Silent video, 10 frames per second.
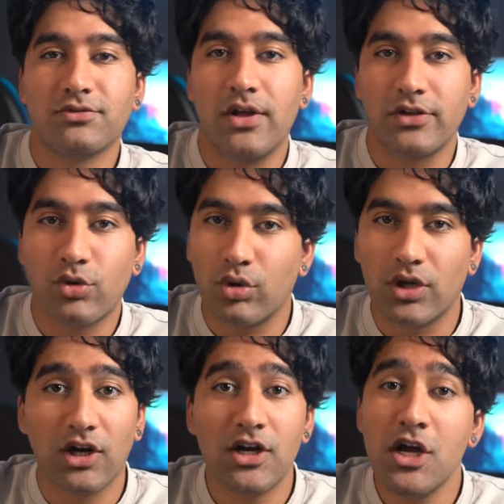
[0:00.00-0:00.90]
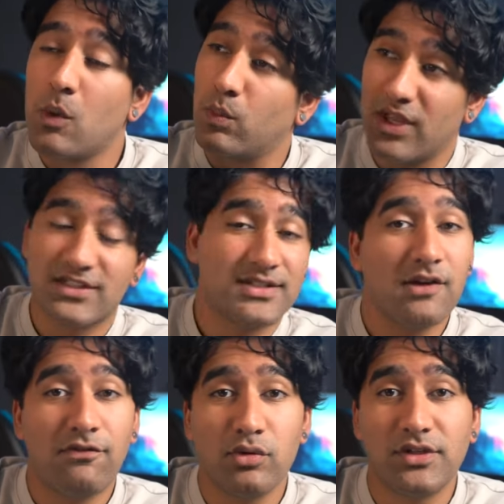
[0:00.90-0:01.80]
around the corner, well, let's
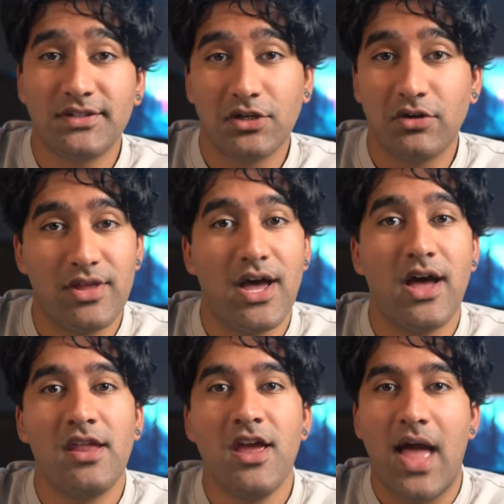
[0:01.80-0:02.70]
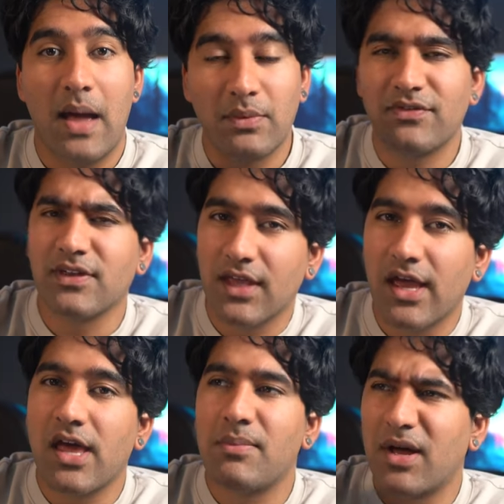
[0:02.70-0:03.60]
start focusing on that. And we
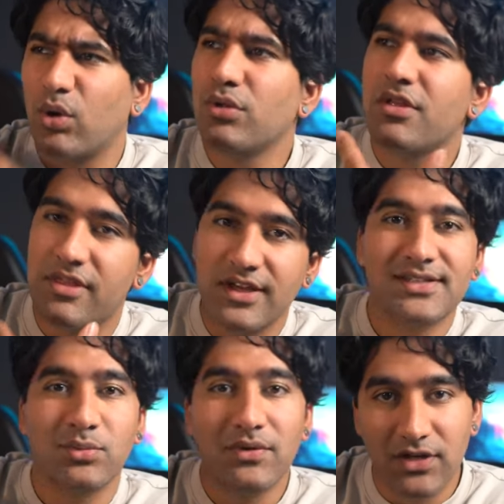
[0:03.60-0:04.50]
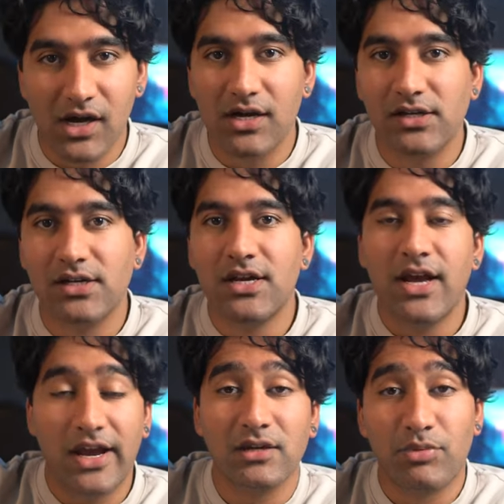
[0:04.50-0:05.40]
forget about all the things that we've done
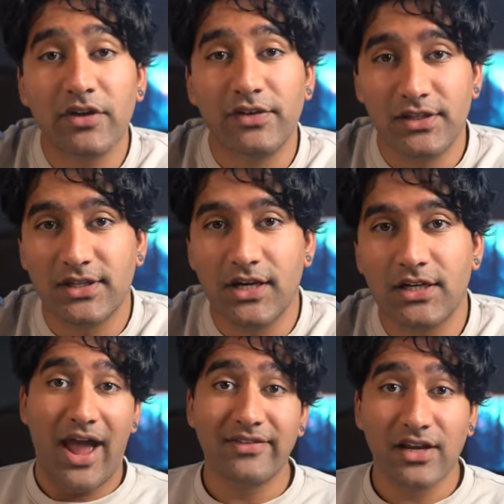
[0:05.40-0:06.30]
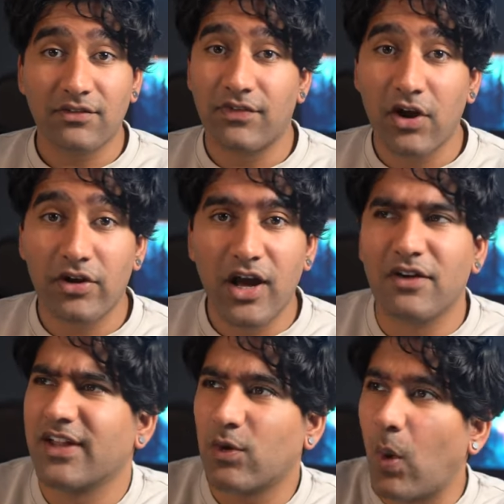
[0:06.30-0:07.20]
in the previous year. And like, fair
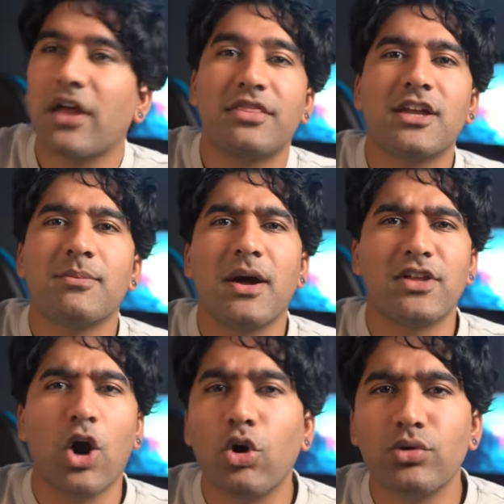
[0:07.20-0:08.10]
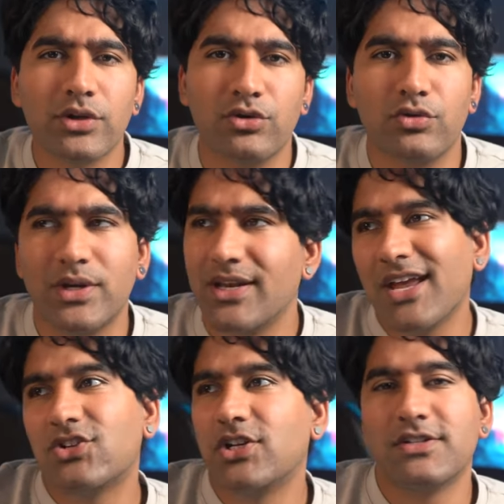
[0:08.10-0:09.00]
enough, like why think about the old you when
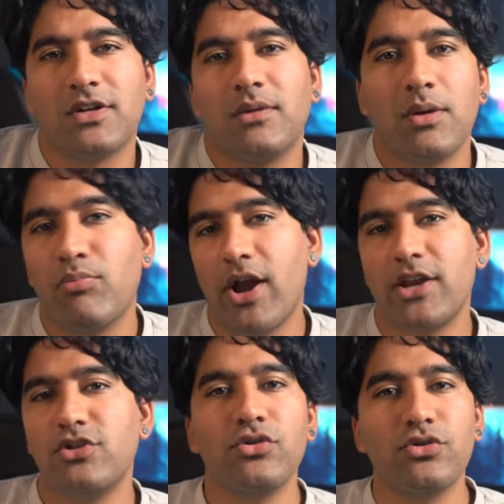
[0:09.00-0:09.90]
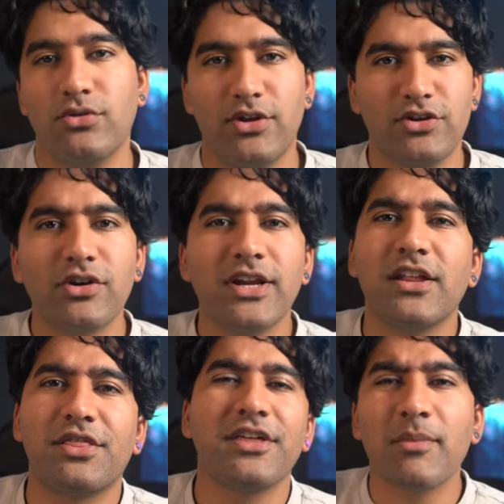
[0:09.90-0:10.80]
next year is gonna be brand new you? And you don't
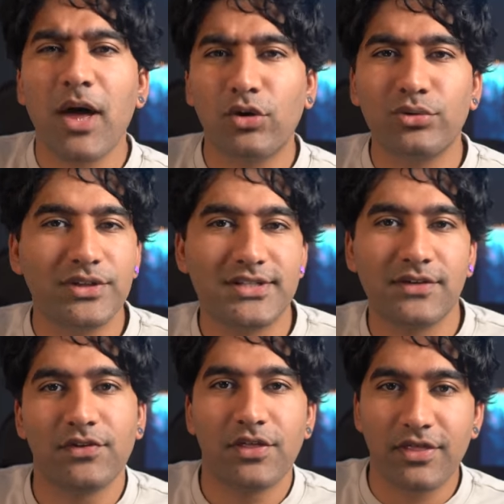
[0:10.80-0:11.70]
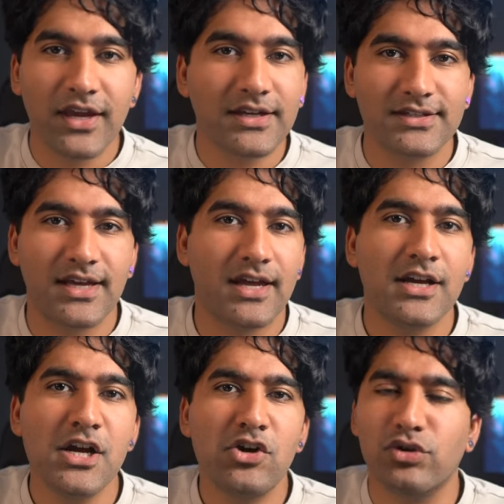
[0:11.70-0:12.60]
need to think about all these different things
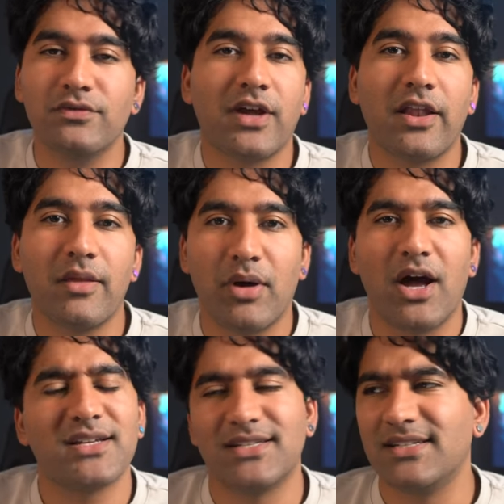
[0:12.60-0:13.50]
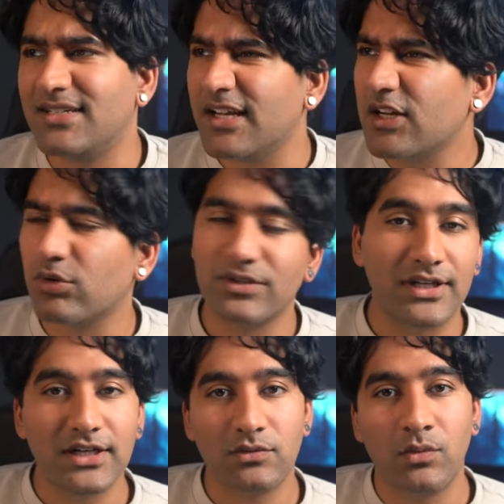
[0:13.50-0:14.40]
that you've done in the past that did or
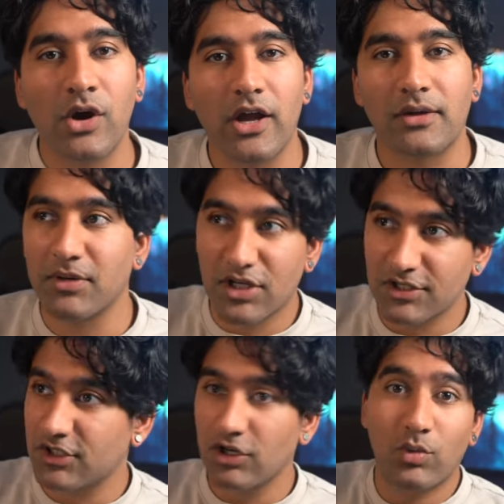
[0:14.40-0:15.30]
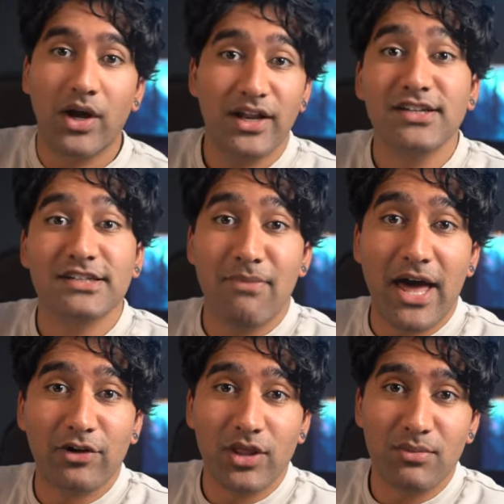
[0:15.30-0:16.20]
didn't work, because you know what, it doesn't
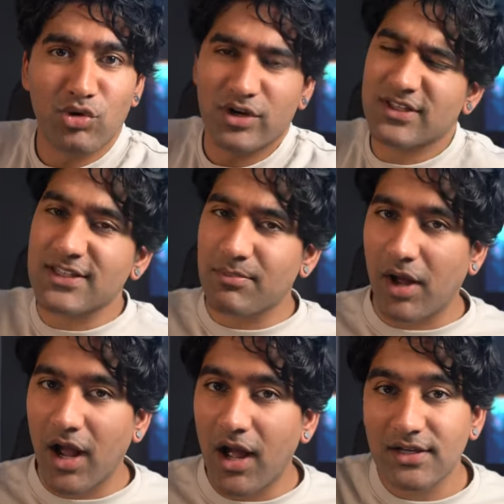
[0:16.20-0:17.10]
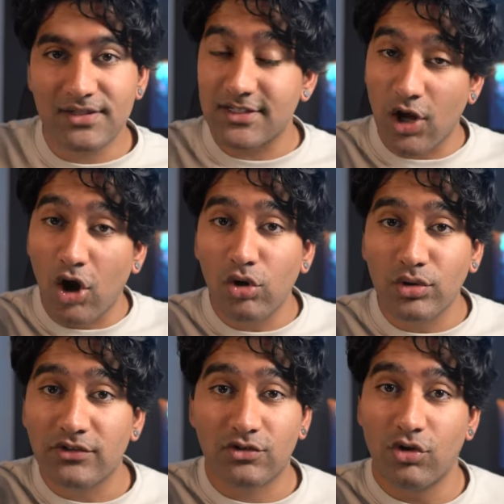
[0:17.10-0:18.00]
matter anymore. It's in the past, it's
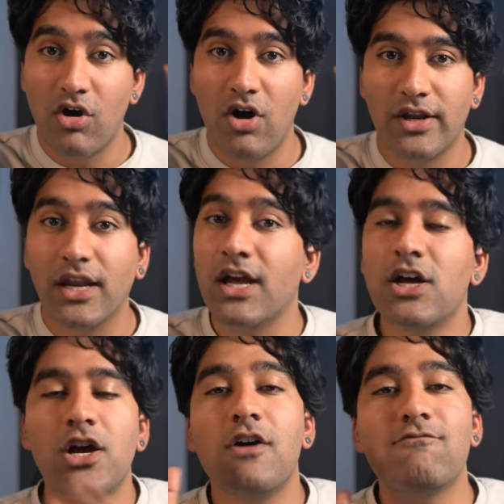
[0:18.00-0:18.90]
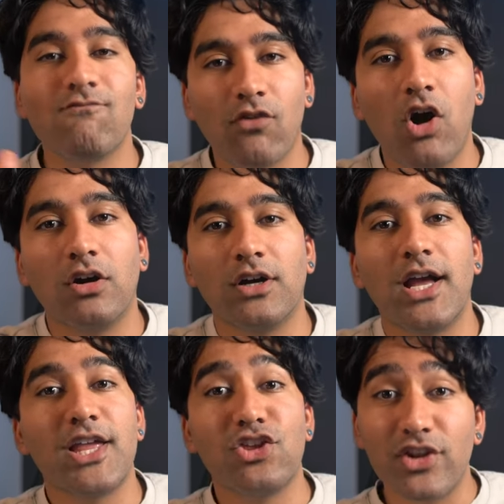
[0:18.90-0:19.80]
old, it's gone.
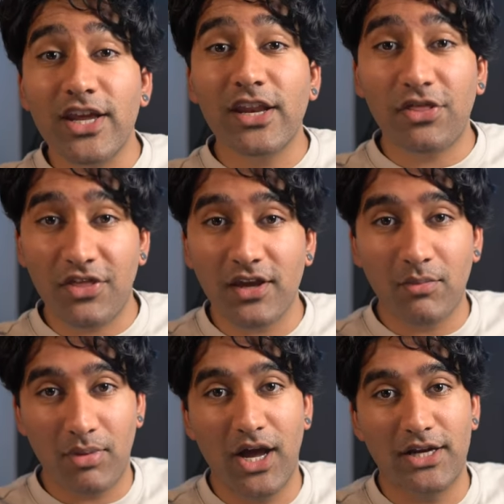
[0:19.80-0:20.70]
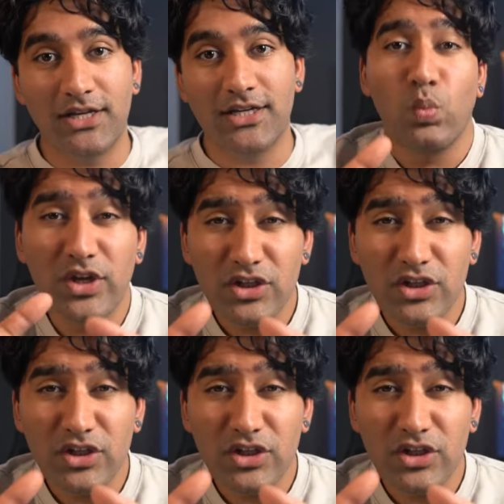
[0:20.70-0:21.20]
Wrong. You need to think about it. We